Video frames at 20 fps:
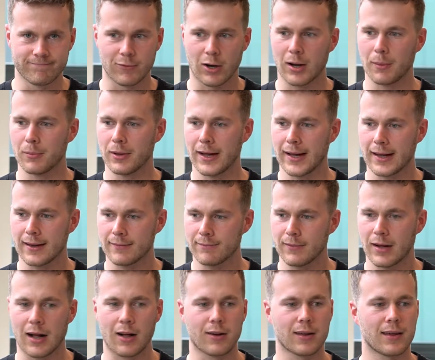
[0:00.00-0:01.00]
Well, I'm like,
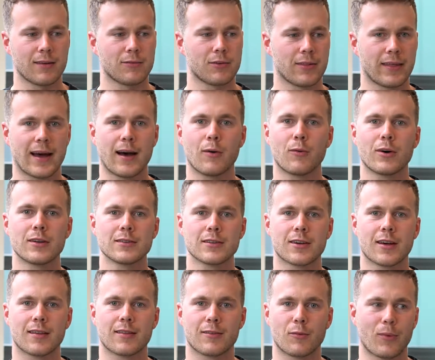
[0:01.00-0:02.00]
I'll give you that one,
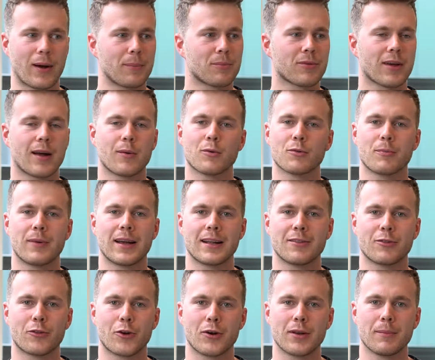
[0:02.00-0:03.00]
because the website was made
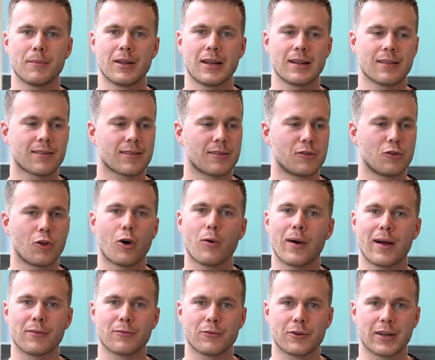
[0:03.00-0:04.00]
in 30 minutes,
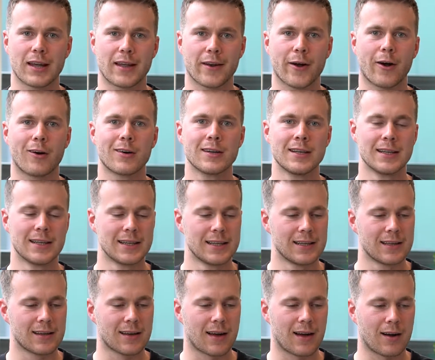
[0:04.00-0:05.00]
no effort at all.
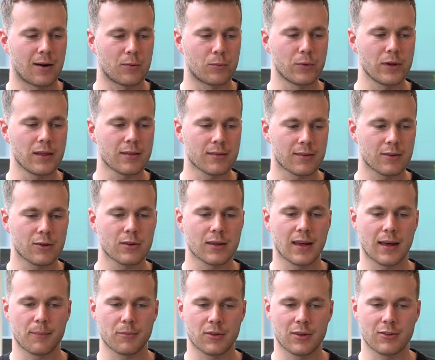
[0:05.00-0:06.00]
We still
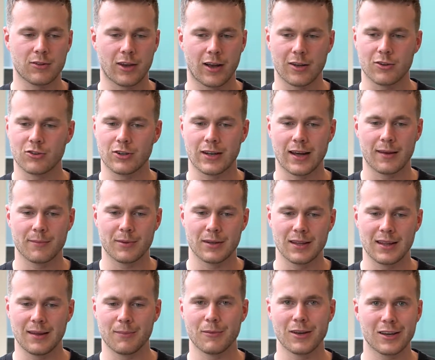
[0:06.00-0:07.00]
kept in touch, and I've
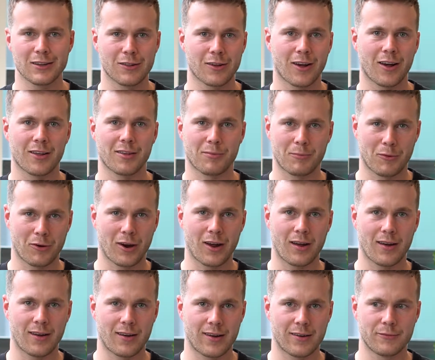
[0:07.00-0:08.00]
been emailing the customer
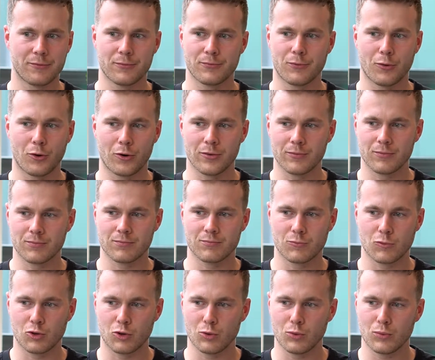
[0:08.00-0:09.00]
for
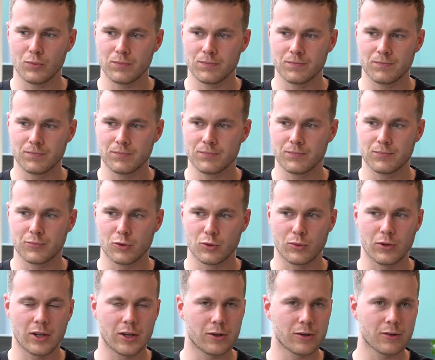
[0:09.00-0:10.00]
two
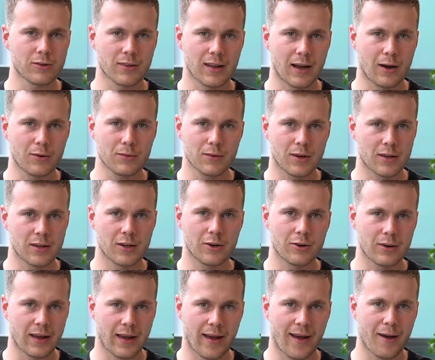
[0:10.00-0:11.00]
years now, a
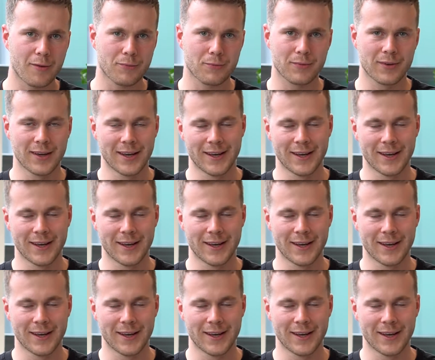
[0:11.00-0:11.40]
year and a half,